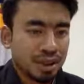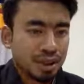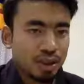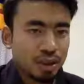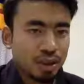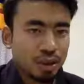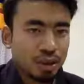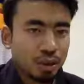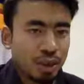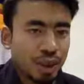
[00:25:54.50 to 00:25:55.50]
So
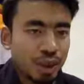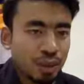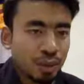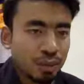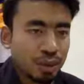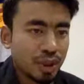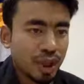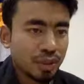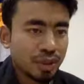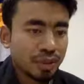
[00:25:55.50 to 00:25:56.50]
we are almost
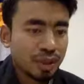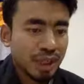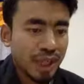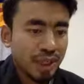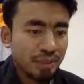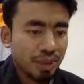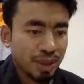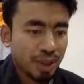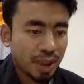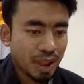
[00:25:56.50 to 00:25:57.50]
out of time,
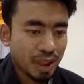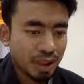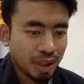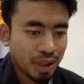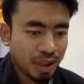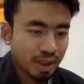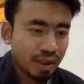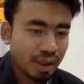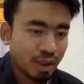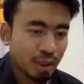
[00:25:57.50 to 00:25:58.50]
and I
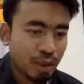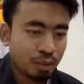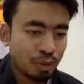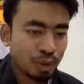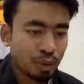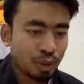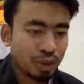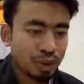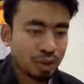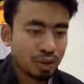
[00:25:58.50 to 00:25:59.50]
see one more
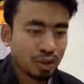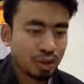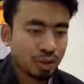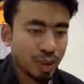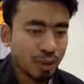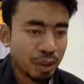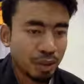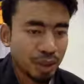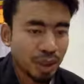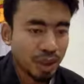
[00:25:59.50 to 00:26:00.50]
question. So maybe
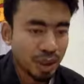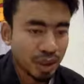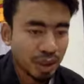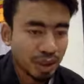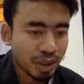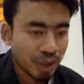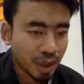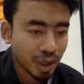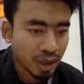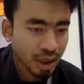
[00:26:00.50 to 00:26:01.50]
quickly I can
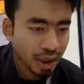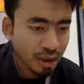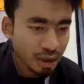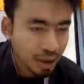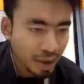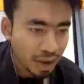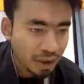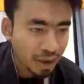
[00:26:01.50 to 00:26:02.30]
answer that